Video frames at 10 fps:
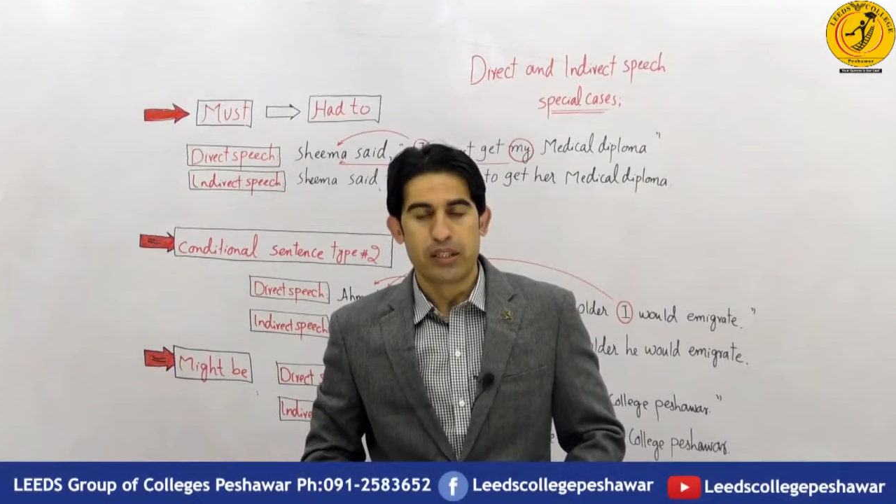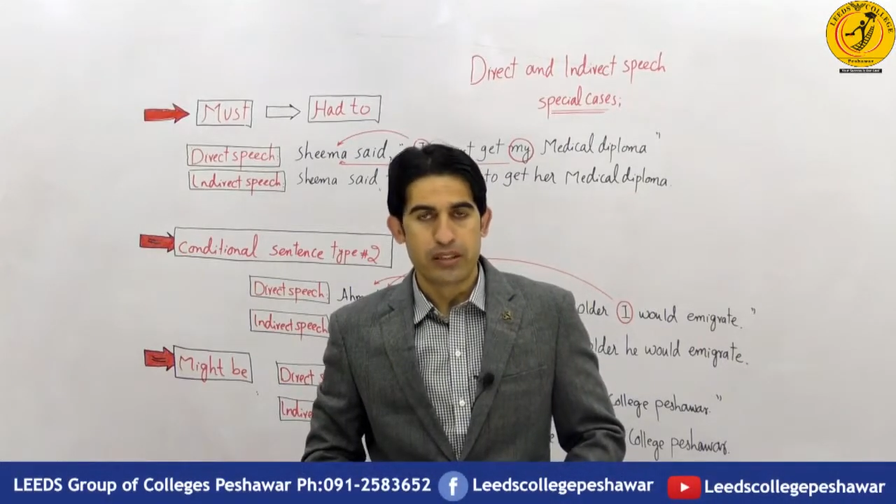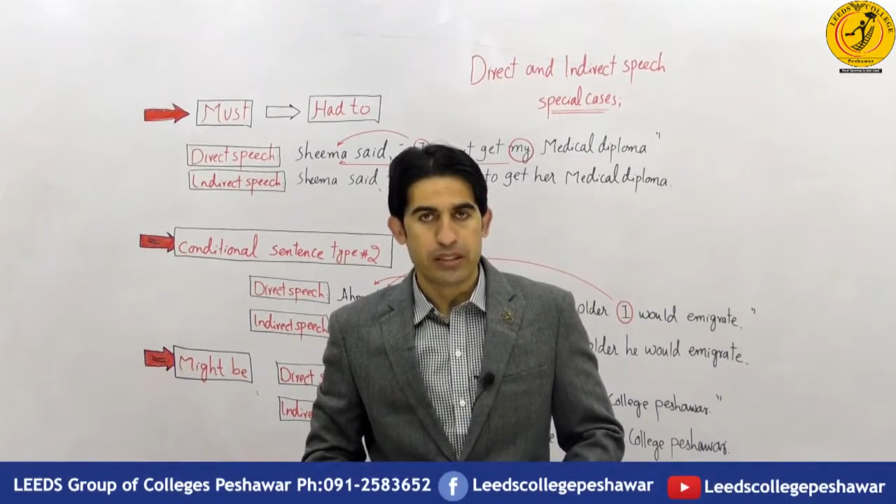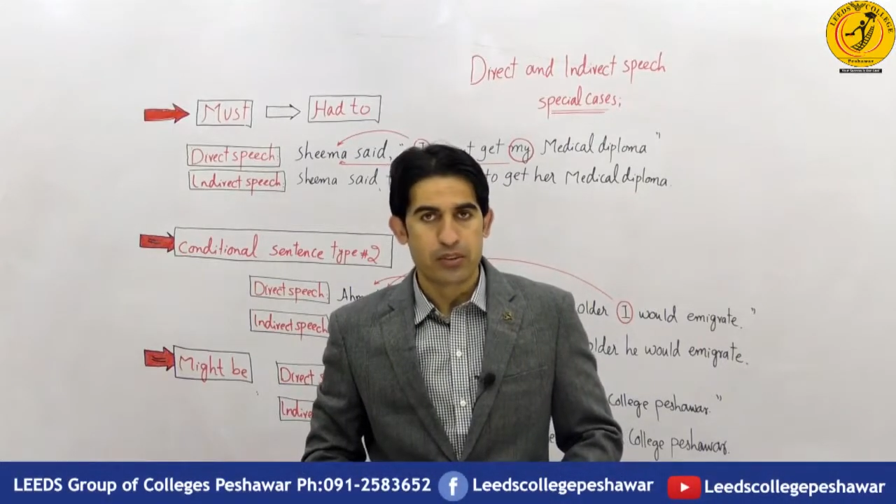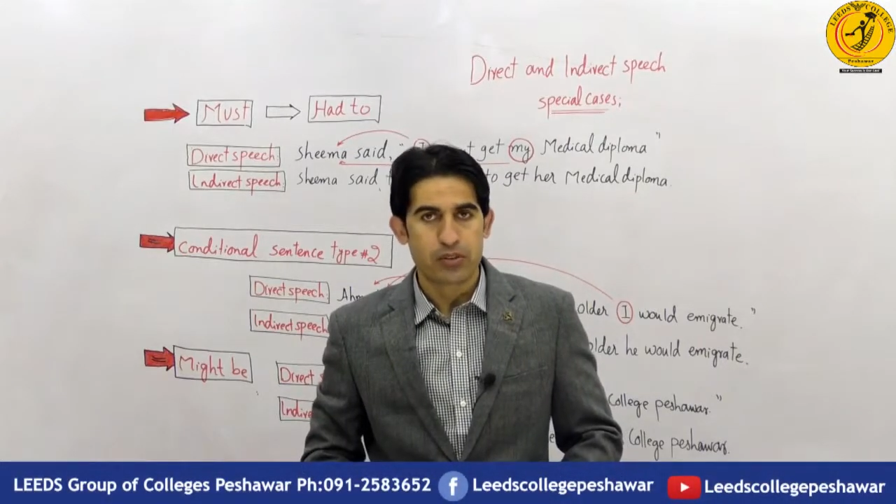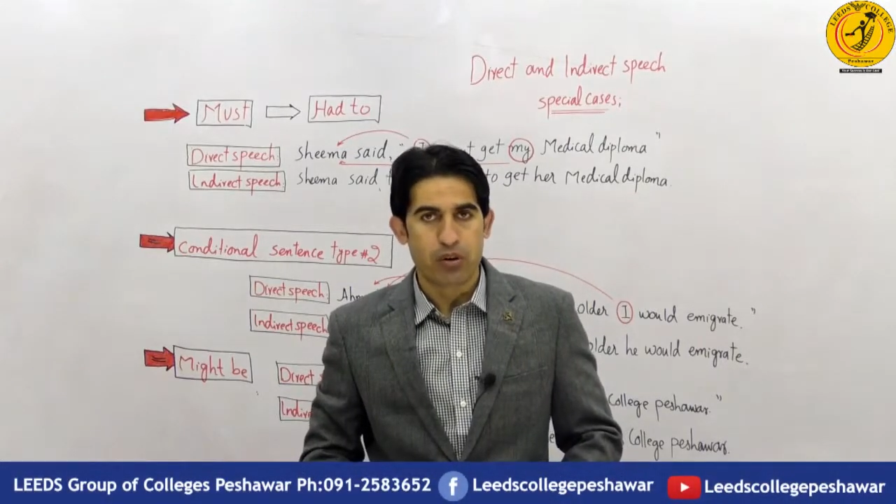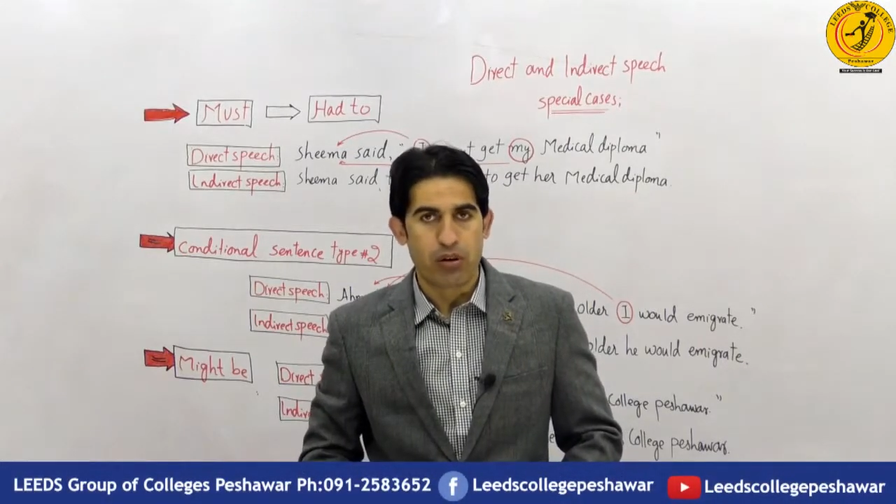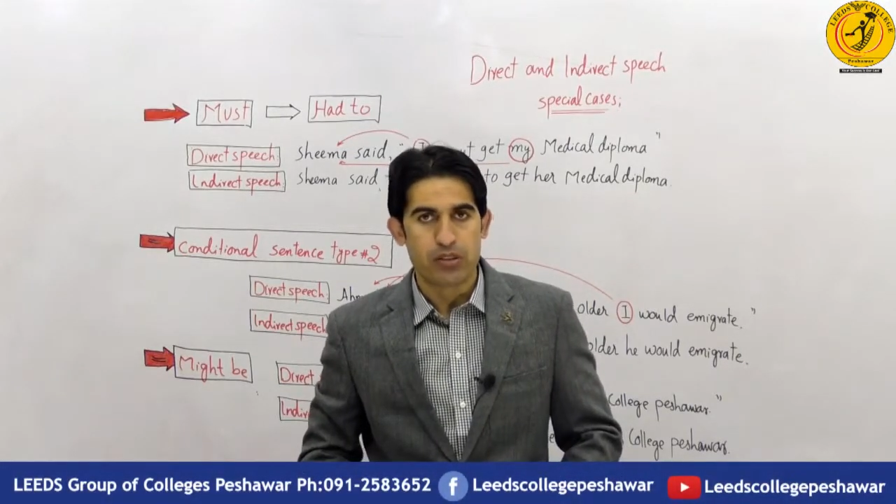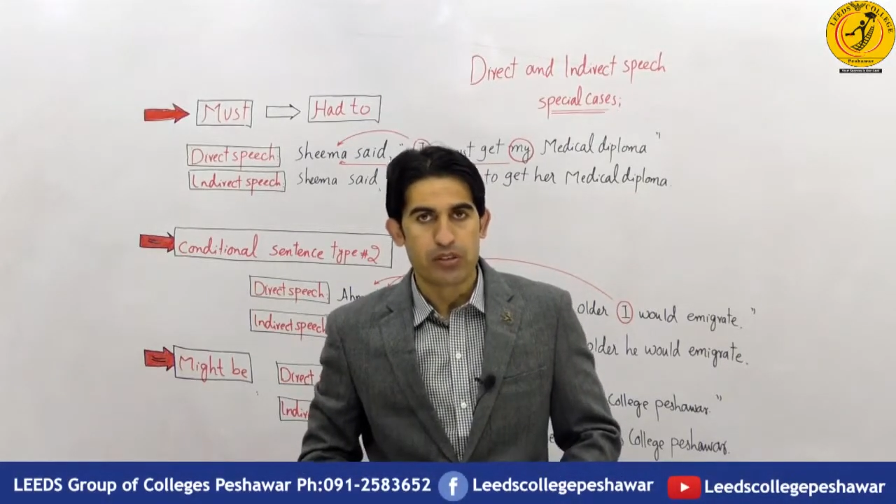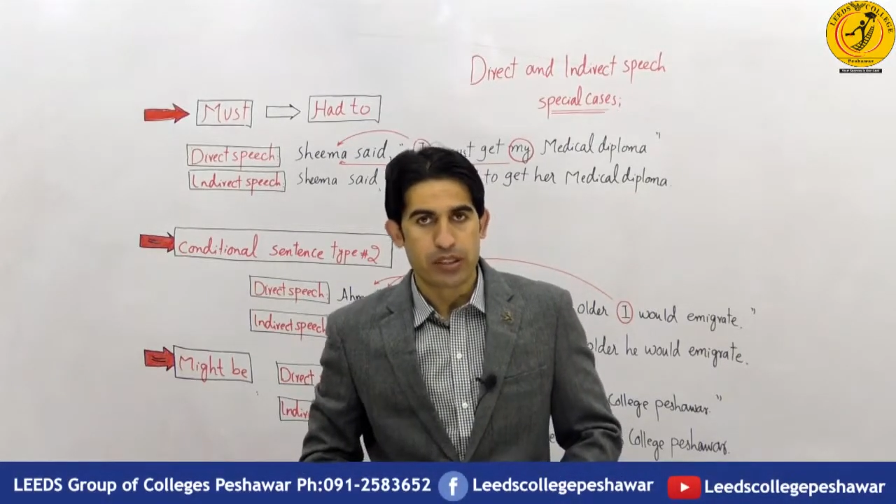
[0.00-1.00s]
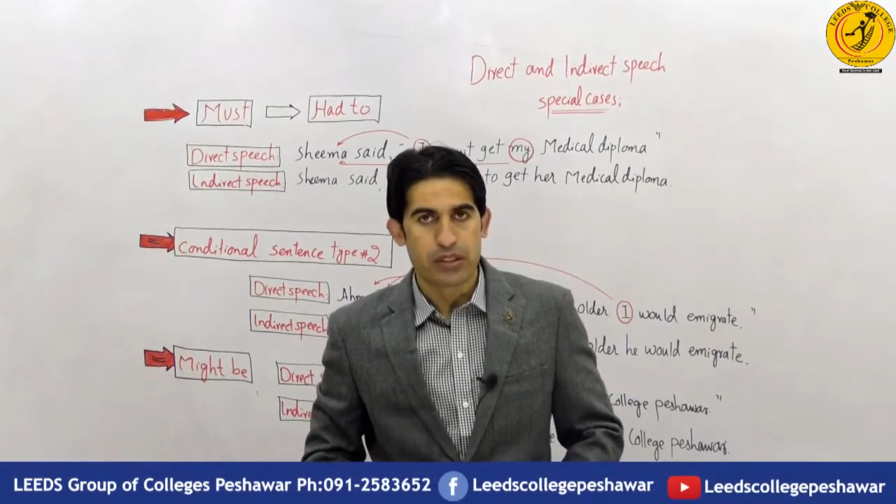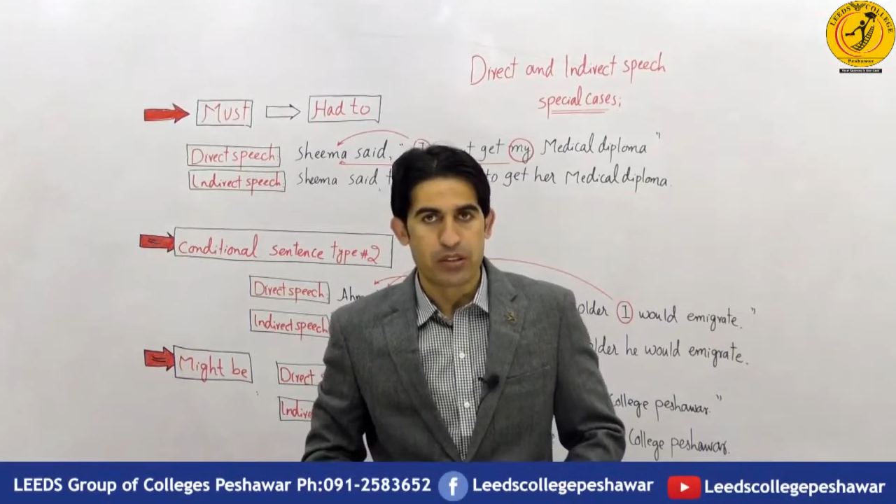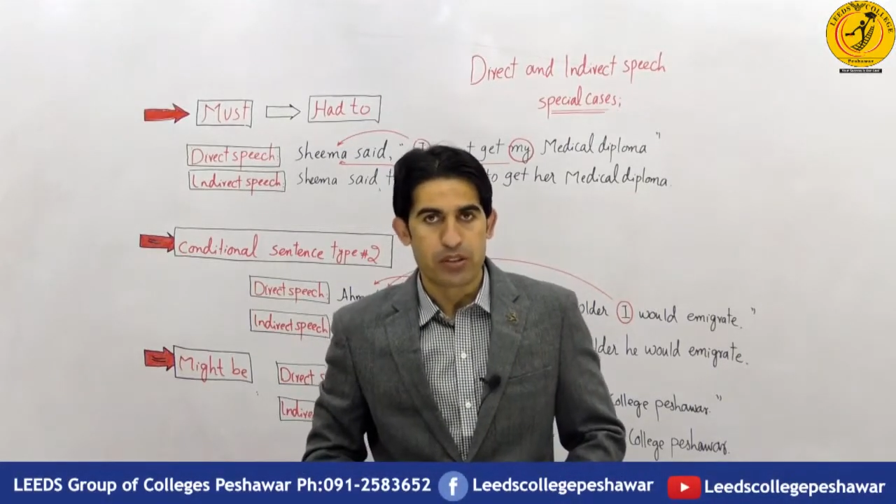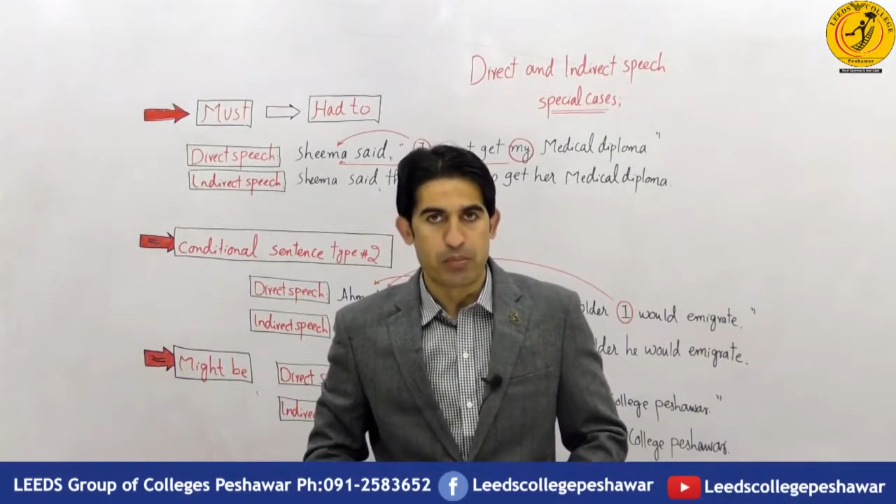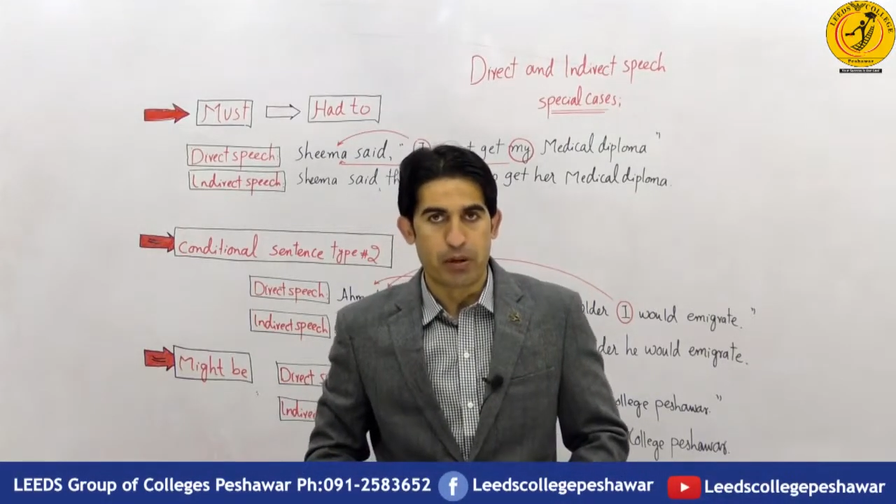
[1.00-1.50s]
at LEEDS College
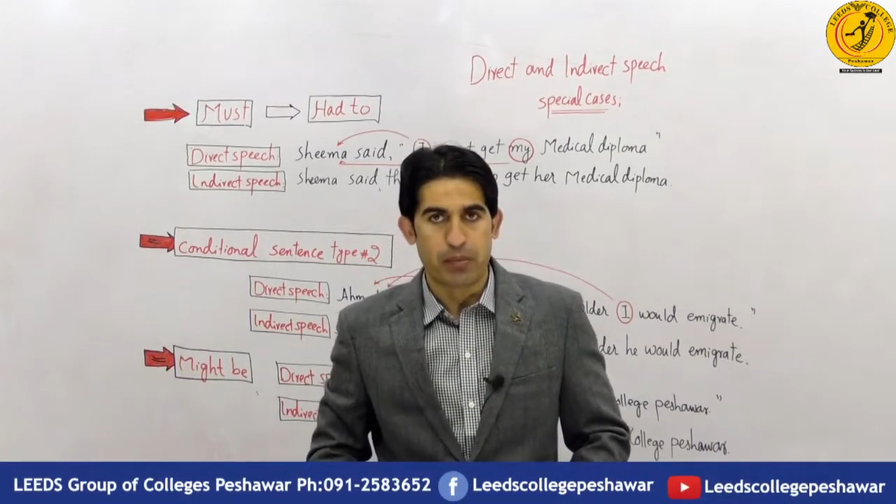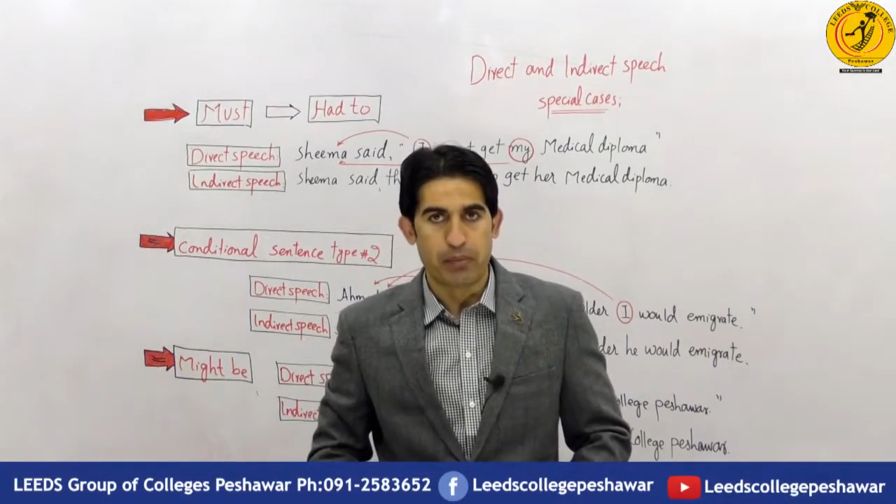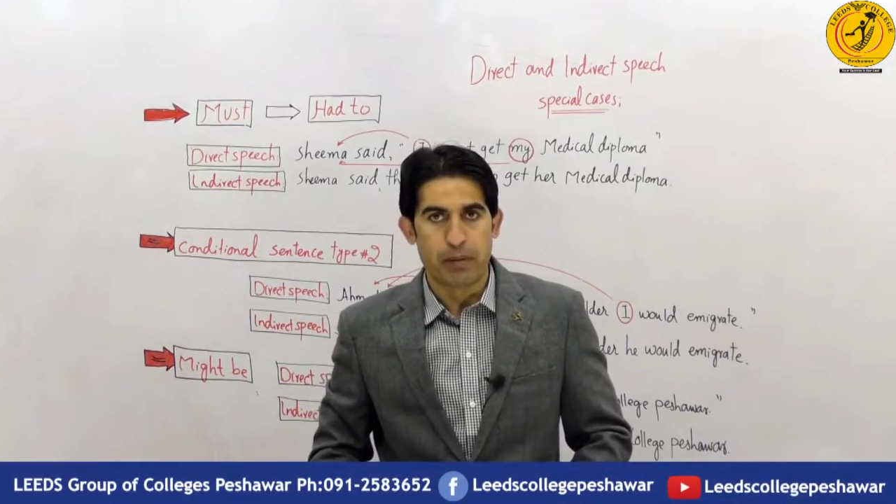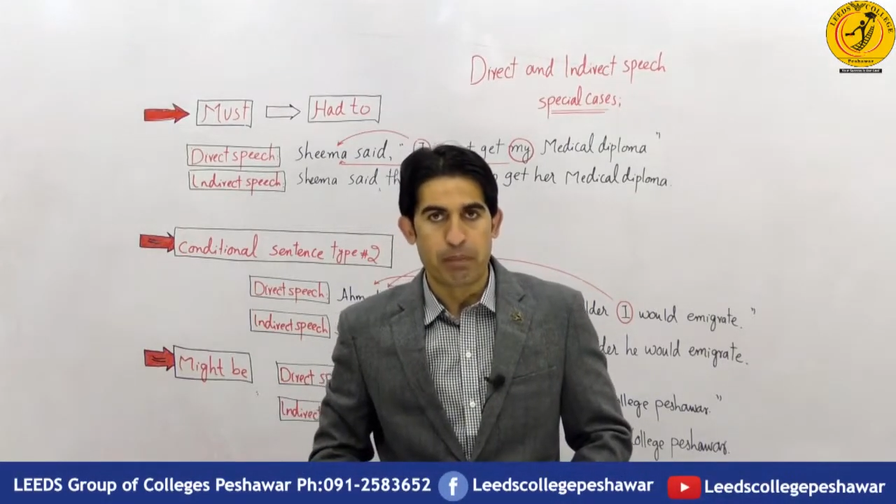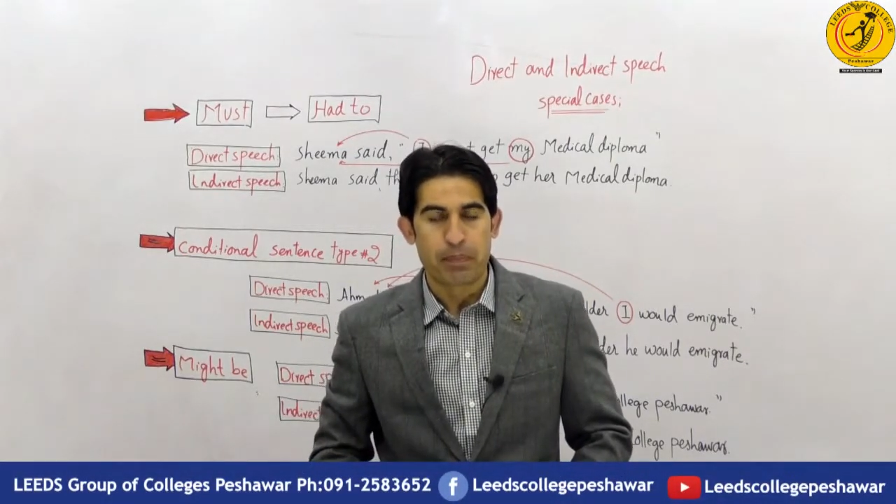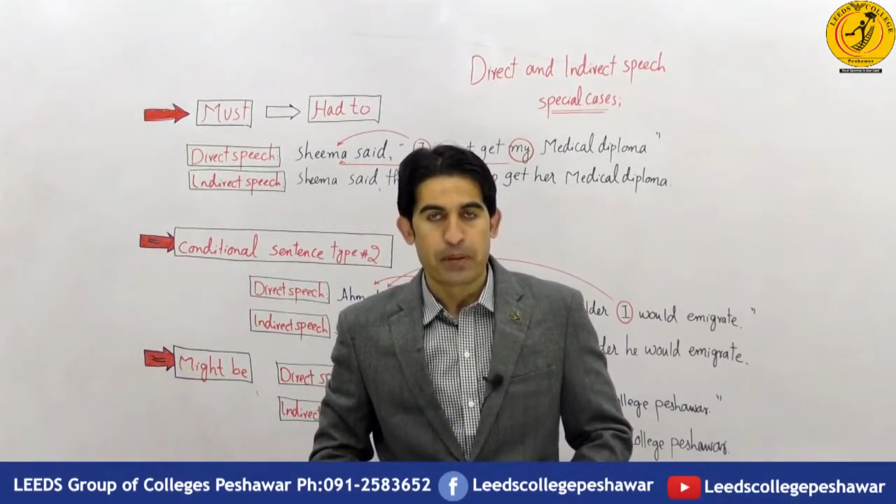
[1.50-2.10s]
English Department.